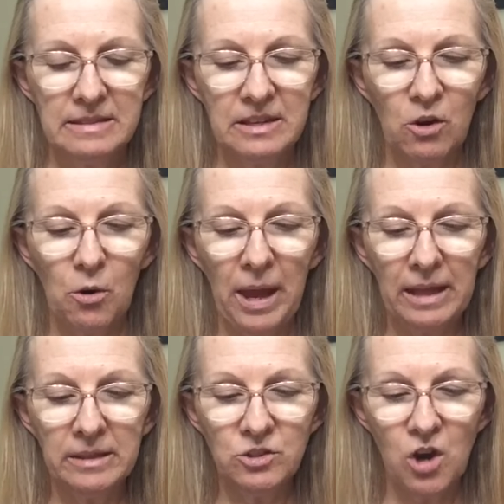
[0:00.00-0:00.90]
Zero
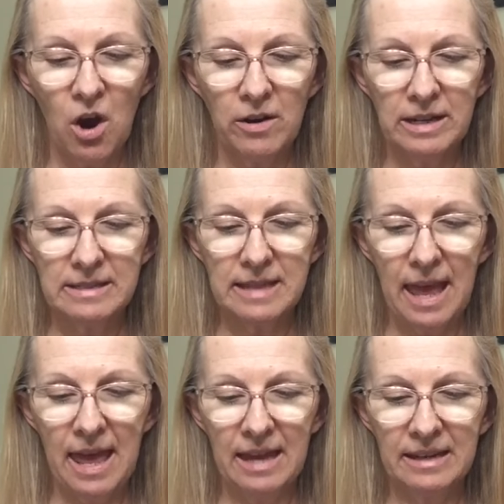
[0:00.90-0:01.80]
held a jar in his
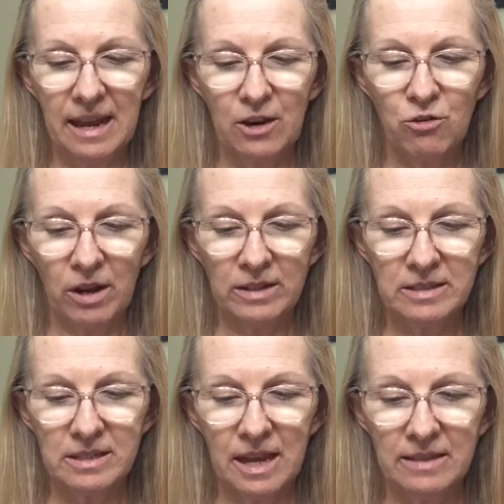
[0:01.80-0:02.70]
hand and
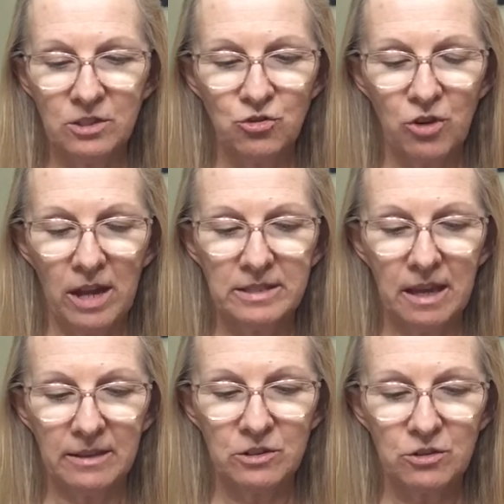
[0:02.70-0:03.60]
grunted as he tried
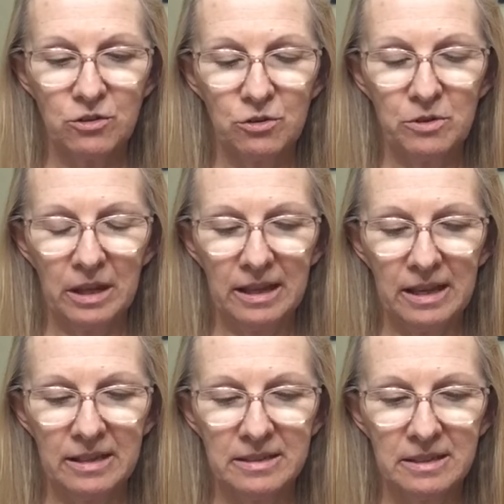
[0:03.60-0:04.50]
to unscrew the
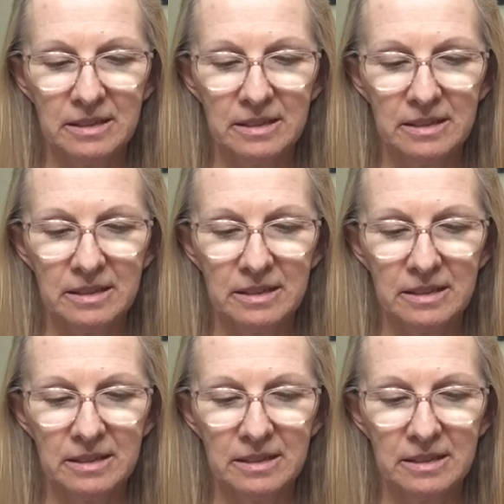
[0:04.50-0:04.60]
lid.